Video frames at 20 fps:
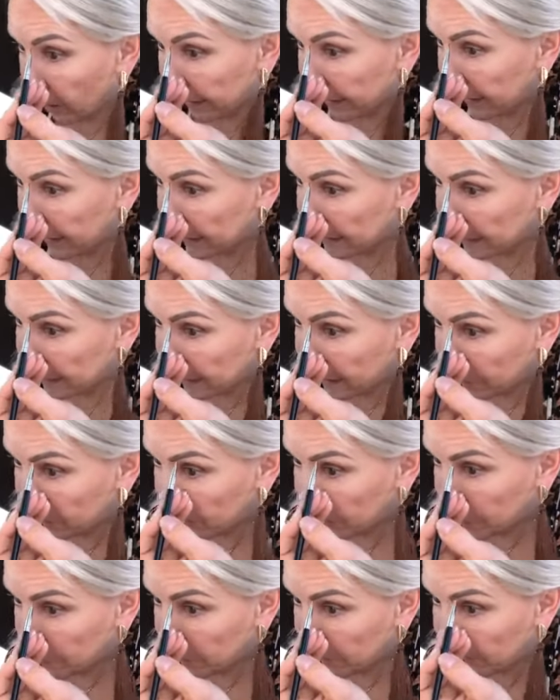no, I can't stay
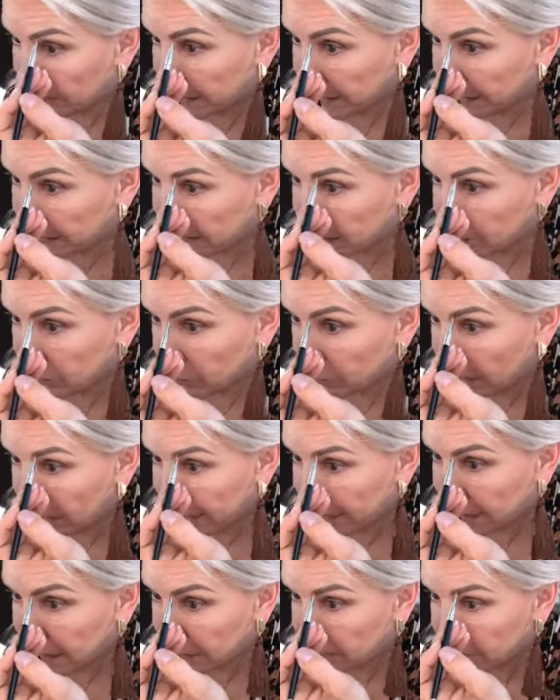up till midnight, so
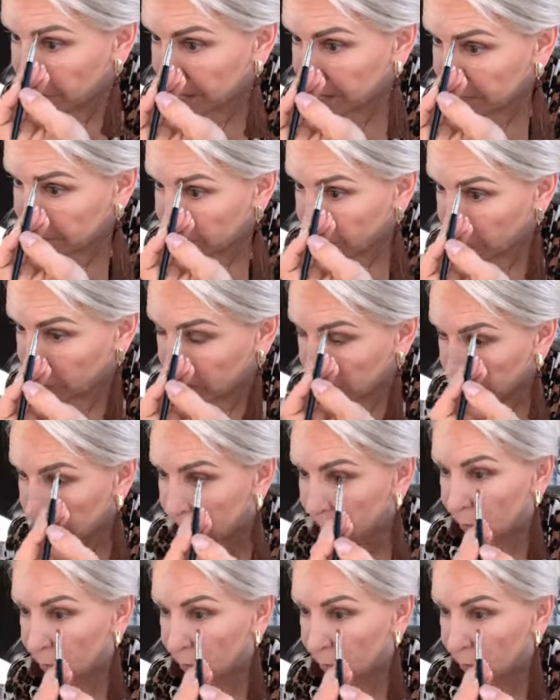I can't fast forward.